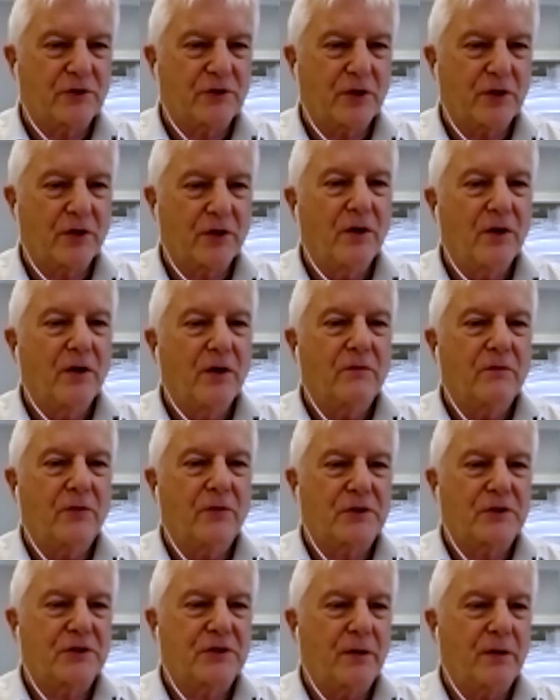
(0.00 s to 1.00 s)
that, for
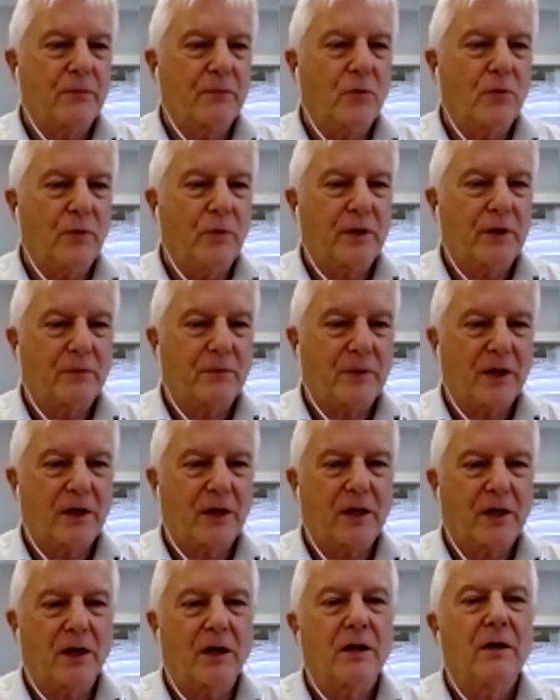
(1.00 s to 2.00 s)
example, we can make
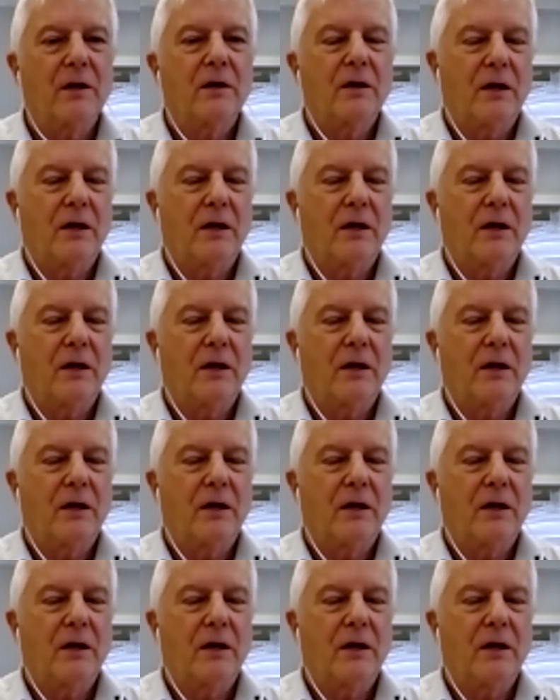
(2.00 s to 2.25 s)
our